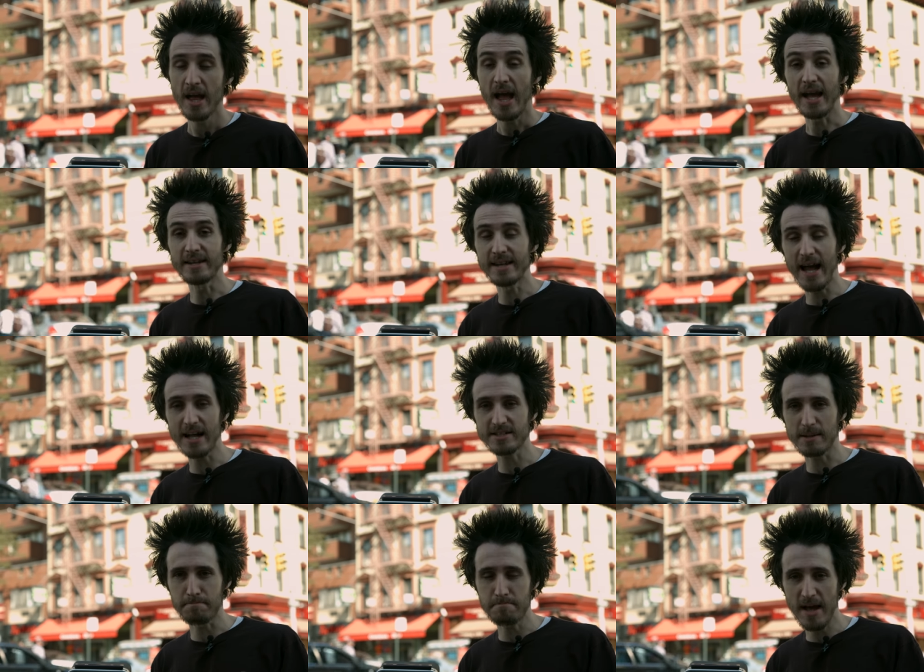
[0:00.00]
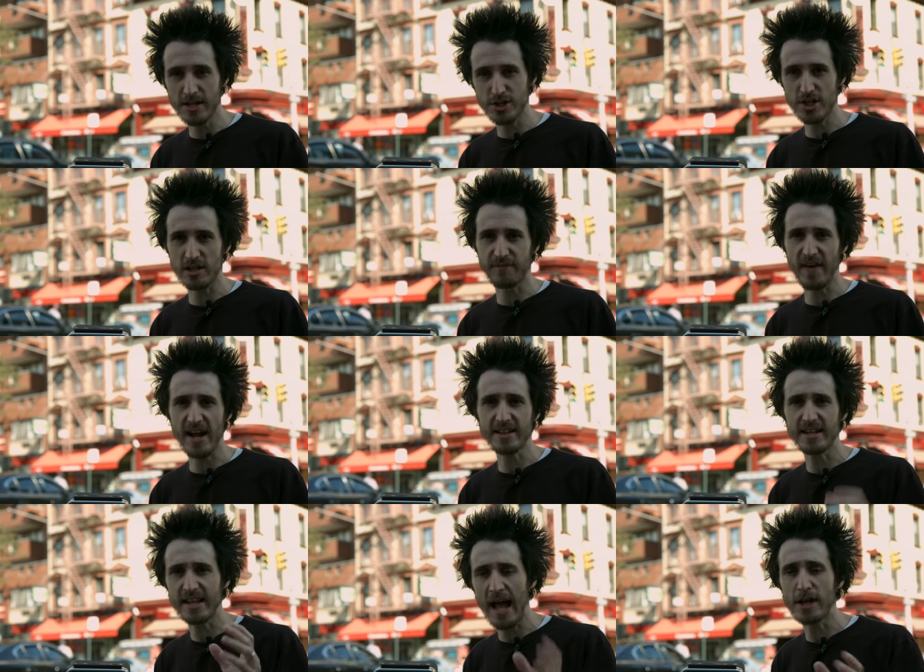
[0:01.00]
And not to mention the fact
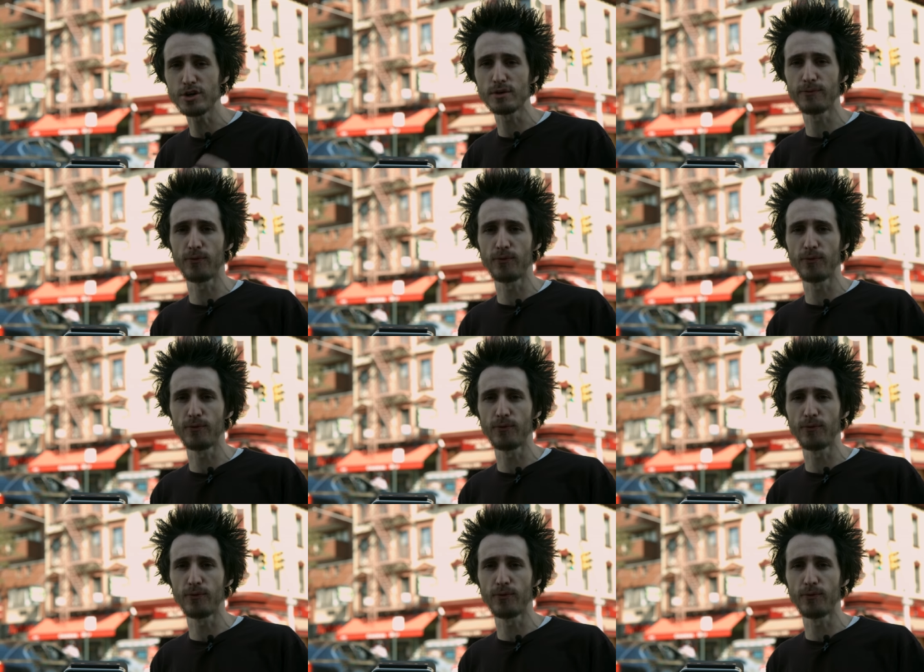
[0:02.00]
that now you can